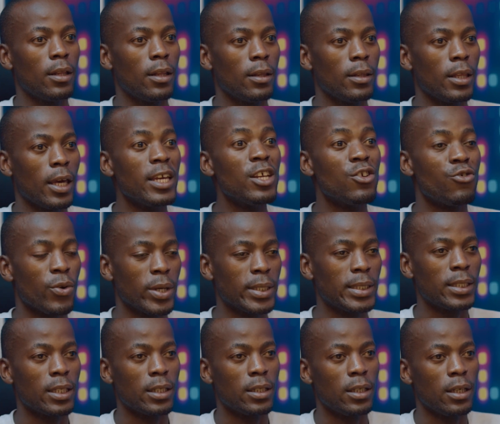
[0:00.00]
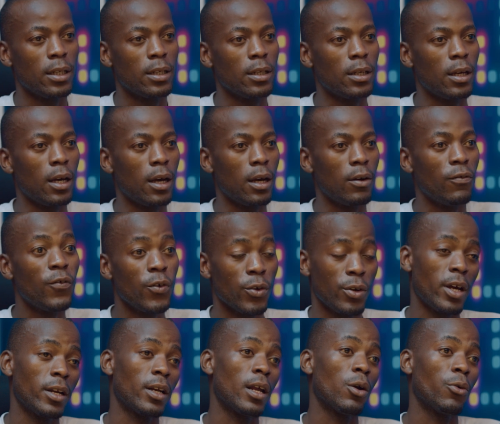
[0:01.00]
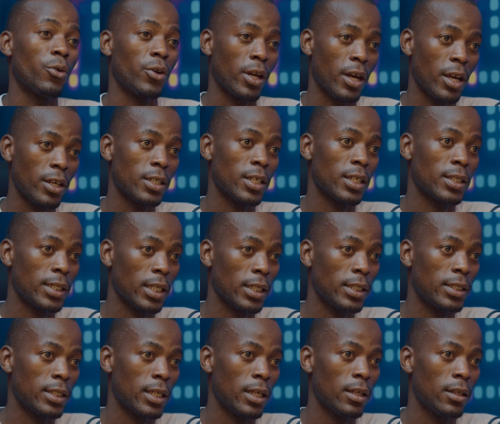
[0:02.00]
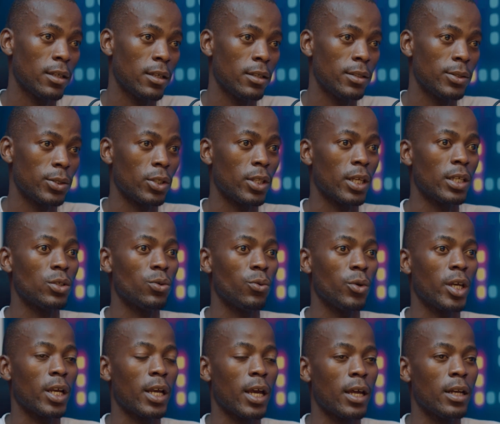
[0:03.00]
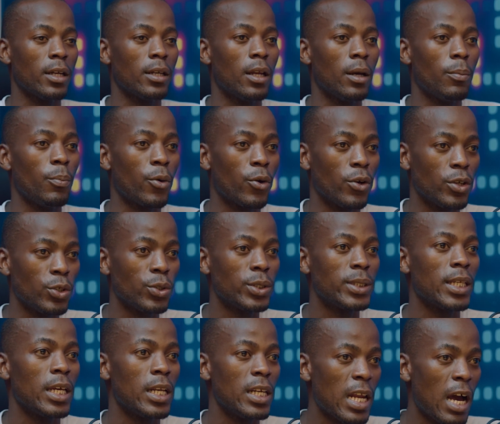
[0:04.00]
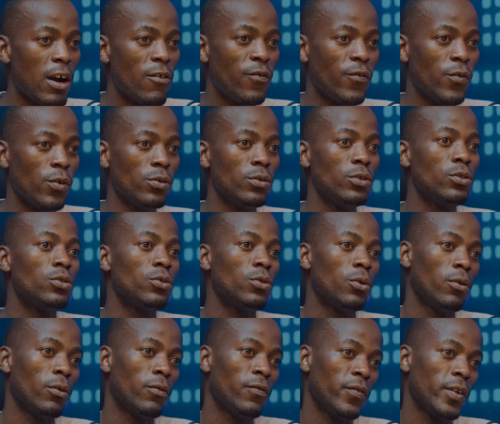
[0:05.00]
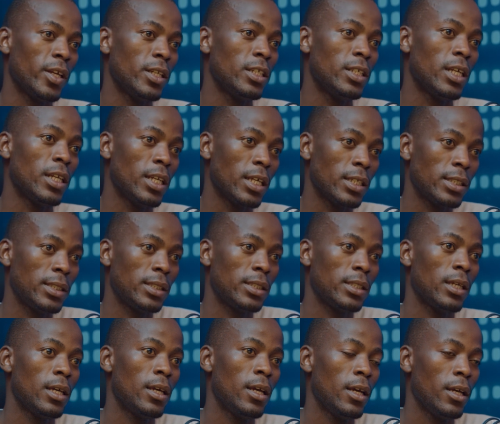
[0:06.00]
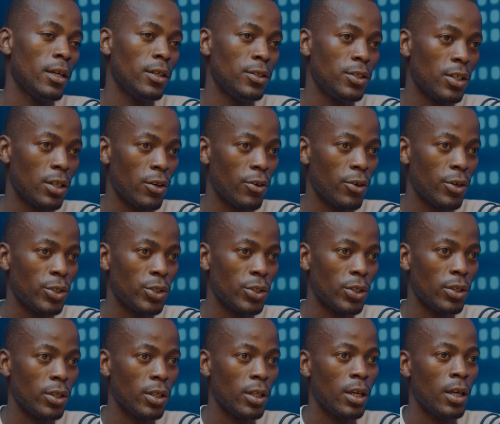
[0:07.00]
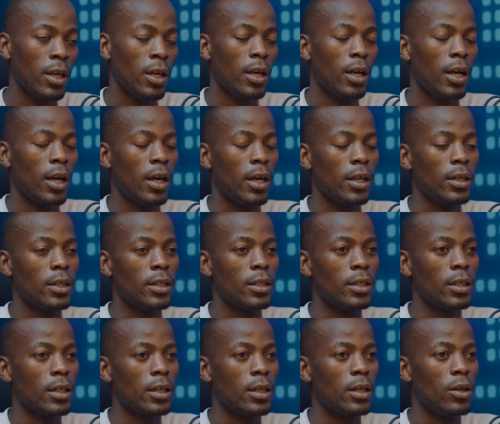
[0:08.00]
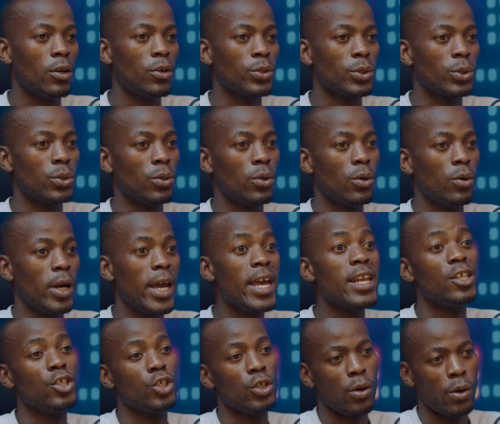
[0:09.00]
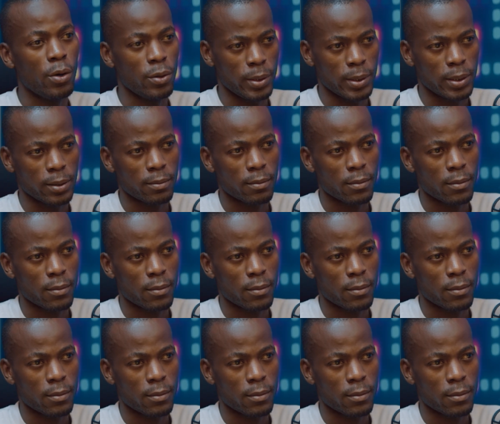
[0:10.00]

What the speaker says: they are interested in food and agriculture sector, so that we can produce enough food to feed the next generation. And also NGOs